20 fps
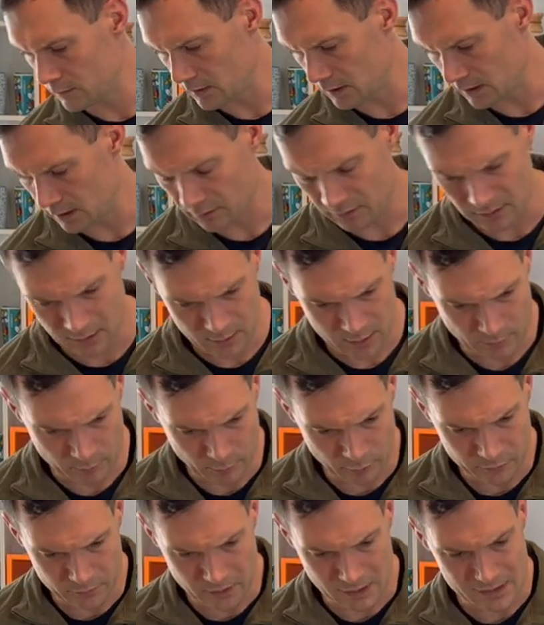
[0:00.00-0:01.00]
I think they're
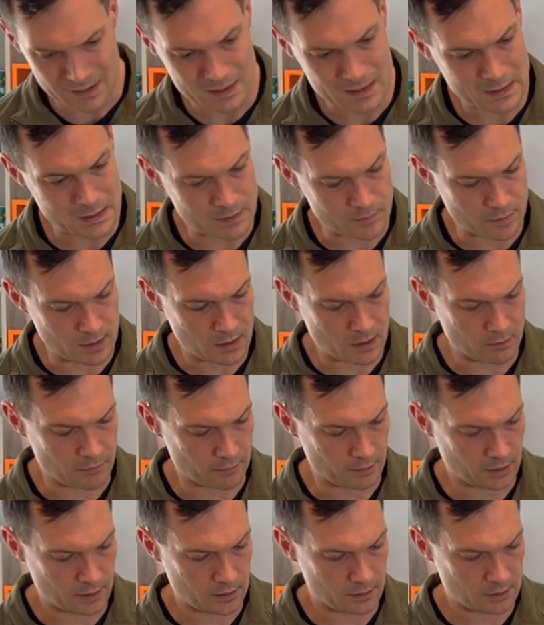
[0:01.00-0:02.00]
both ETP,
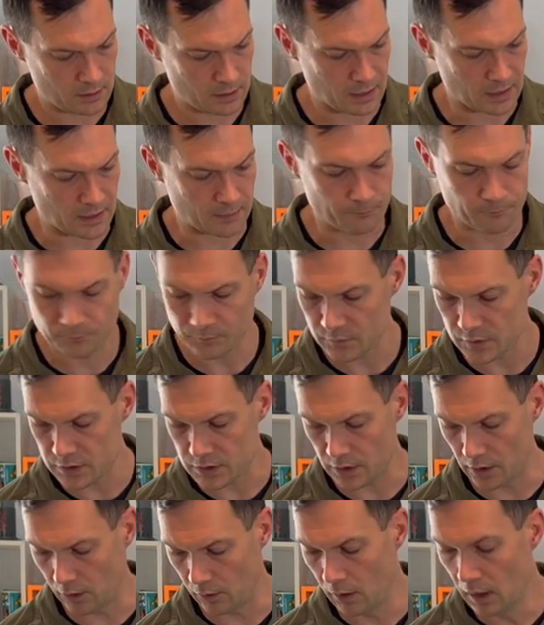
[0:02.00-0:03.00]
right? Yeah.
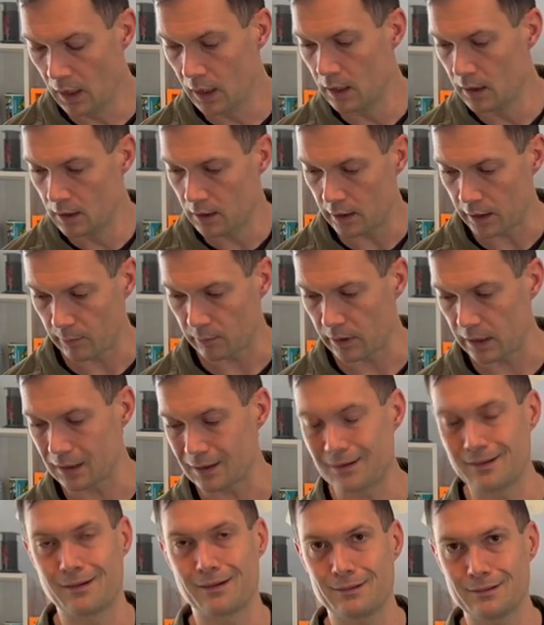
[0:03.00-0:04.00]
So I'm like
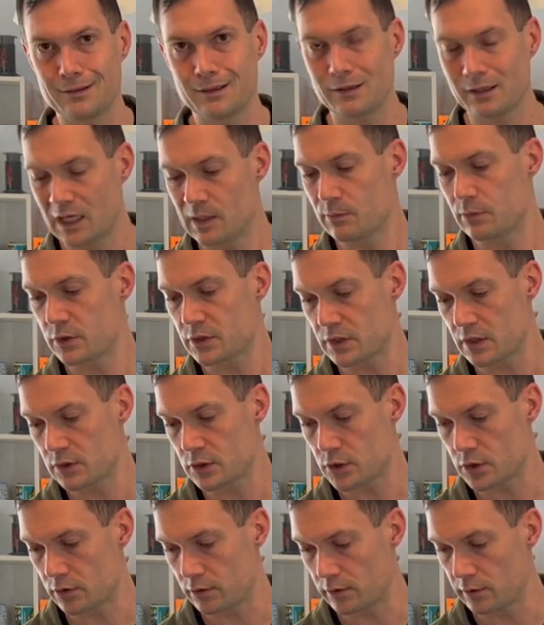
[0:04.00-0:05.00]
99%
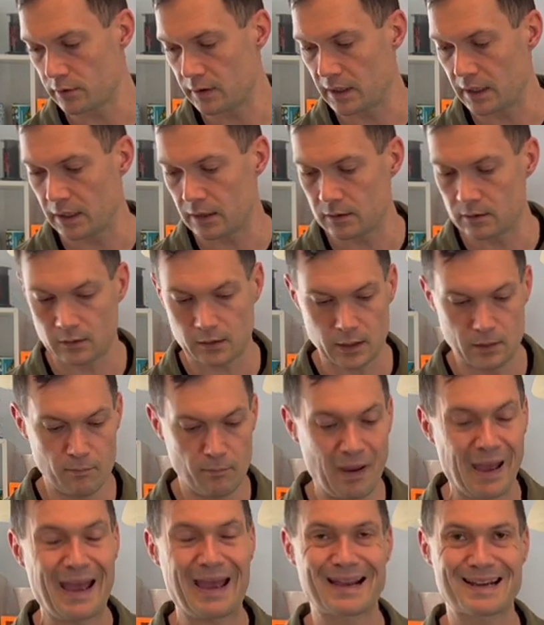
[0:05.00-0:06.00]
sure that
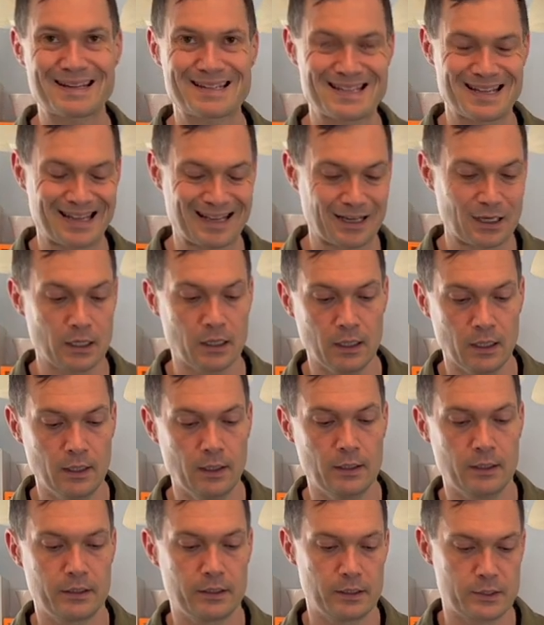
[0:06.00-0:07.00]
Impact Tech
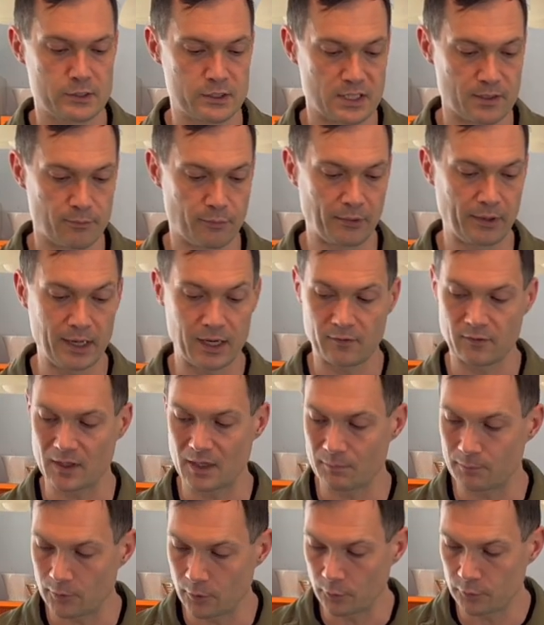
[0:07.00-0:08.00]
is the brand
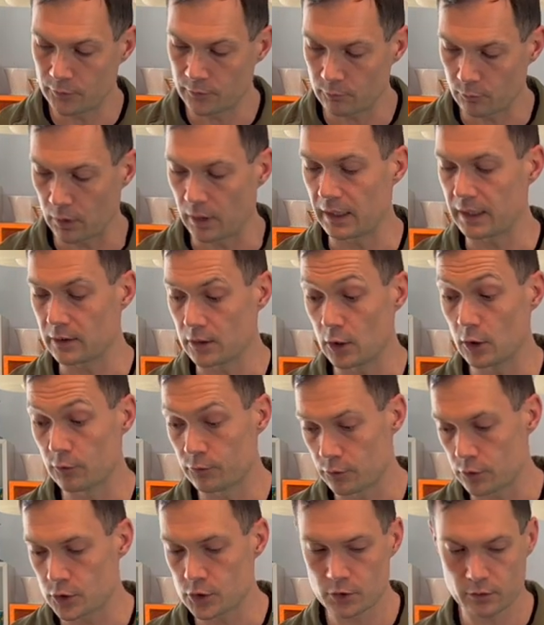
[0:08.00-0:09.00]
that both, well, I know
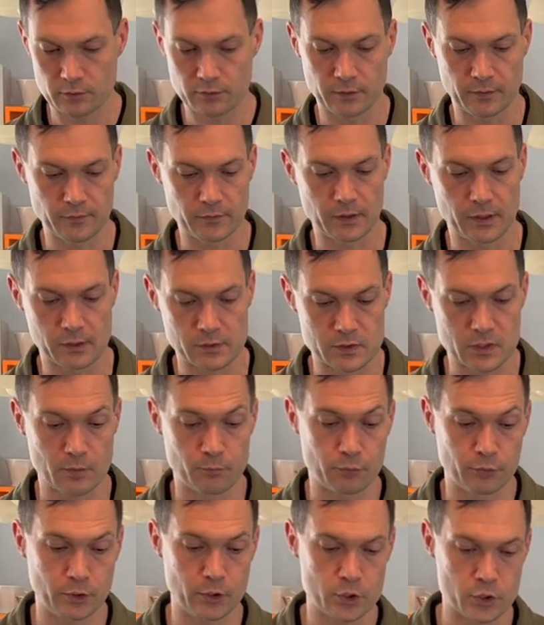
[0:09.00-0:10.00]
for sure from these,
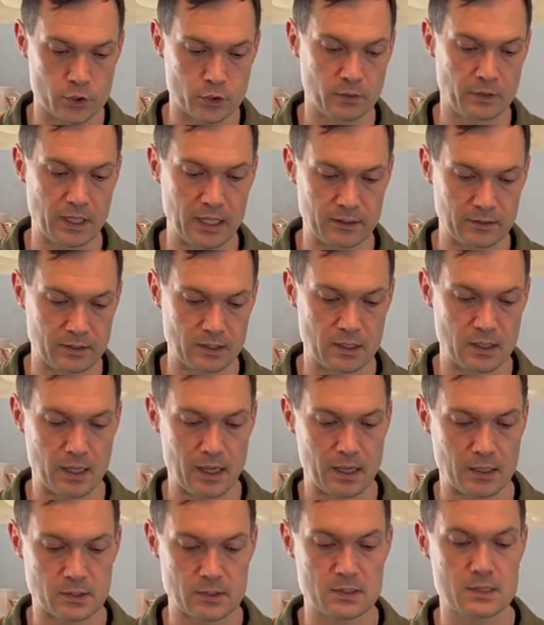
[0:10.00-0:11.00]
pretty sure that the
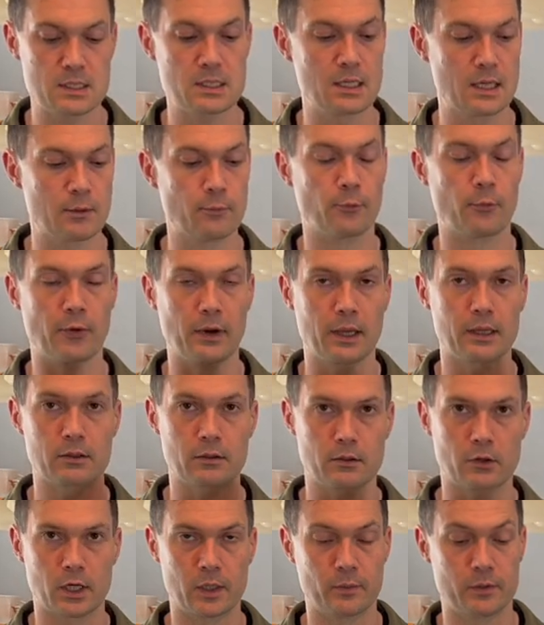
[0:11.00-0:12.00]
XTM
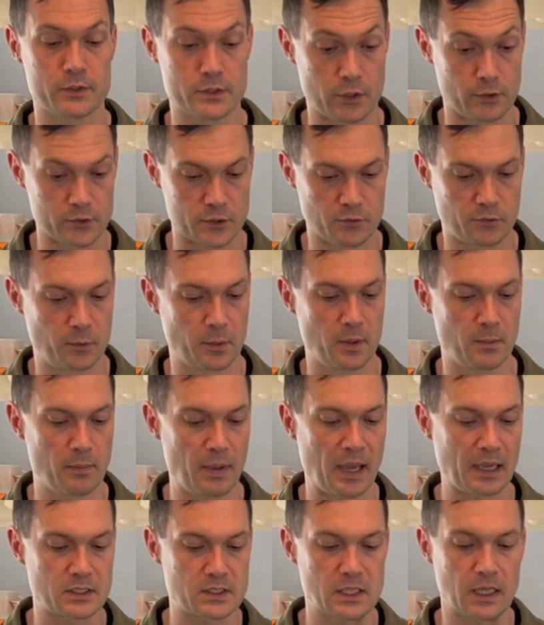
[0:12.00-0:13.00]
branded armor is also from
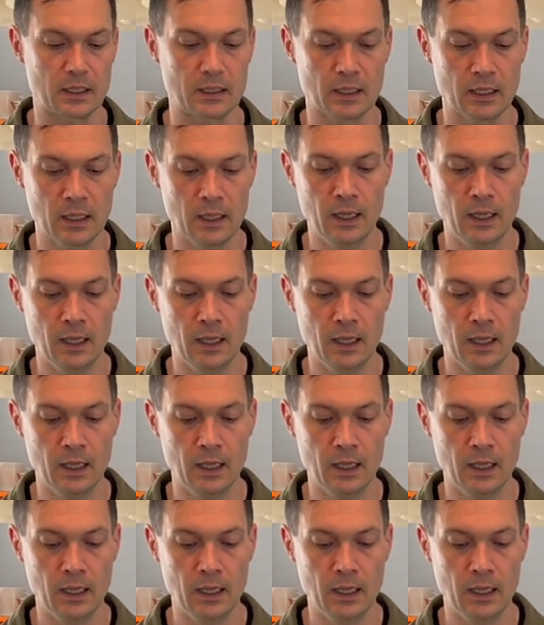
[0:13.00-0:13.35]
Impact Tech.